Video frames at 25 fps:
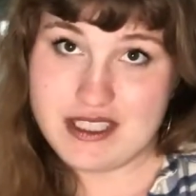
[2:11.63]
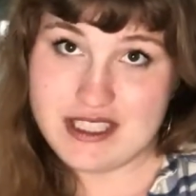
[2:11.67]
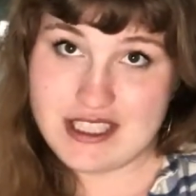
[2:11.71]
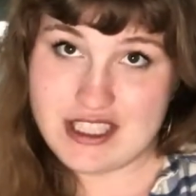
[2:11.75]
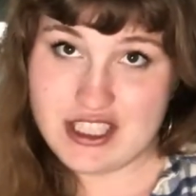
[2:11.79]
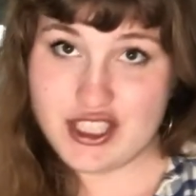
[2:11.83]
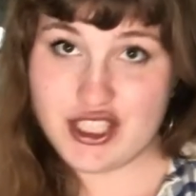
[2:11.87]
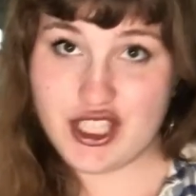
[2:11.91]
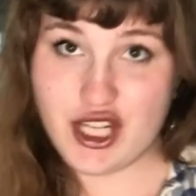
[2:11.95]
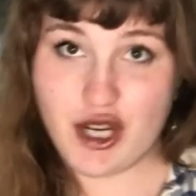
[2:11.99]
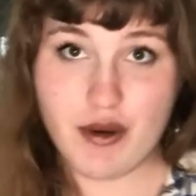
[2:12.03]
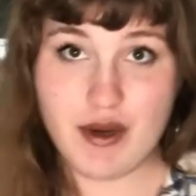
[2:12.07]

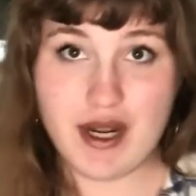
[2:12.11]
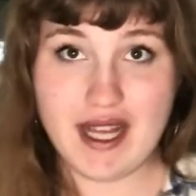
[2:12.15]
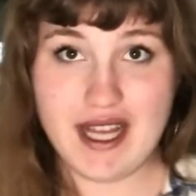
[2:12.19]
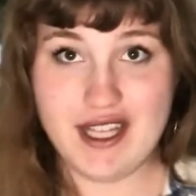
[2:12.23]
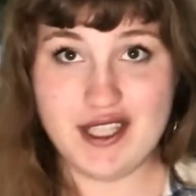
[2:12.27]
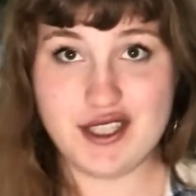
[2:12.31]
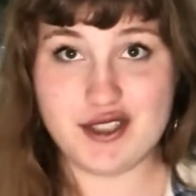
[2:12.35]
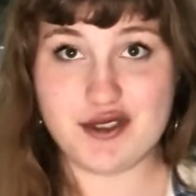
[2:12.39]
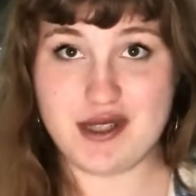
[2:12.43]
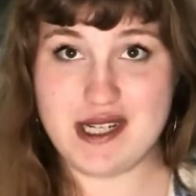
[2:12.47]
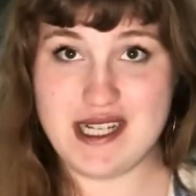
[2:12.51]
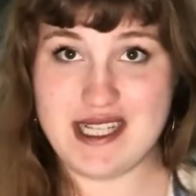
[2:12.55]
showed
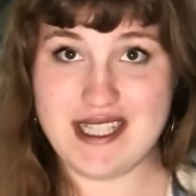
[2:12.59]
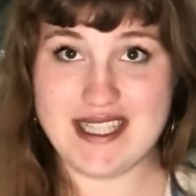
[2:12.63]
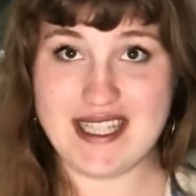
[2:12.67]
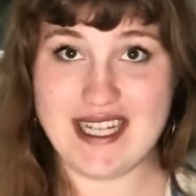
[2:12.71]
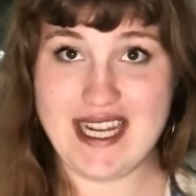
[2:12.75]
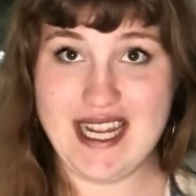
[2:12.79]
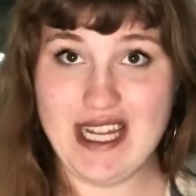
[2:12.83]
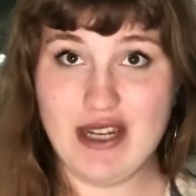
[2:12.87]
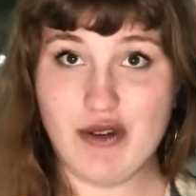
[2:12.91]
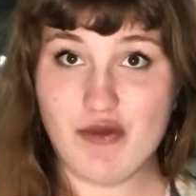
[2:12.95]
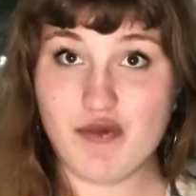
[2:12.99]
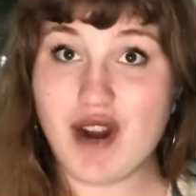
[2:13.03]
interest
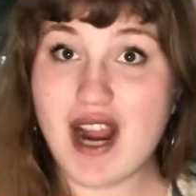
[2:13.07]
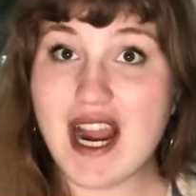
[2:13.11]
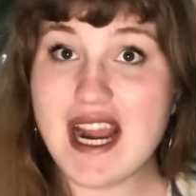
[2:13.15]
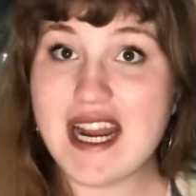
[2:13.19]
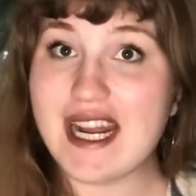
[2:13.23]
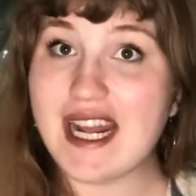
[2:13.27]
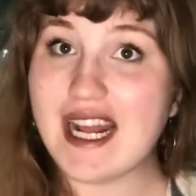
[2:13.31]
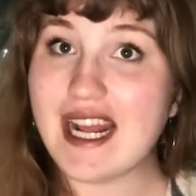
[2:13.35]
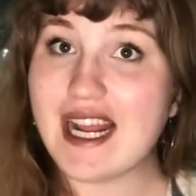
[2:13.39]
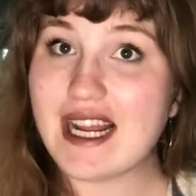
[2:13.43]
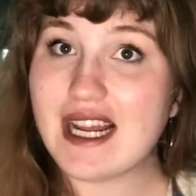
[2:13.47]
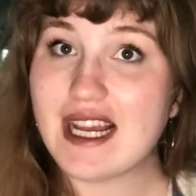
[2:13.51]
in
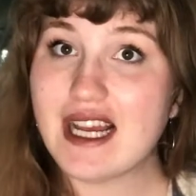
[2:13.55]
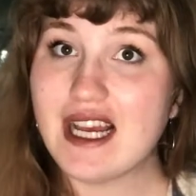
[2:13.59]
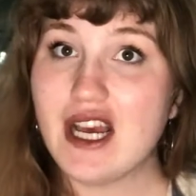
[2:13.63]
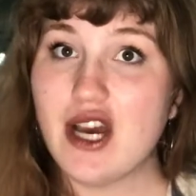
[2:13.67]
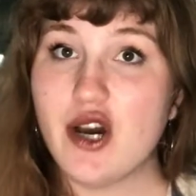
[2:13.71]
writing,